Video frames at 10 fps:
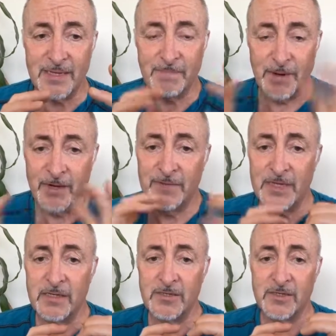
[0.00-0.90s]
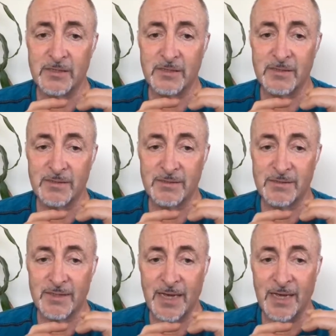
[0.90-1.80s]
part of it is
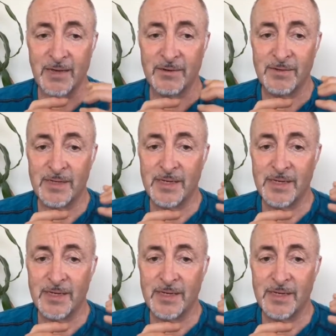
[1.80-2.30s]
how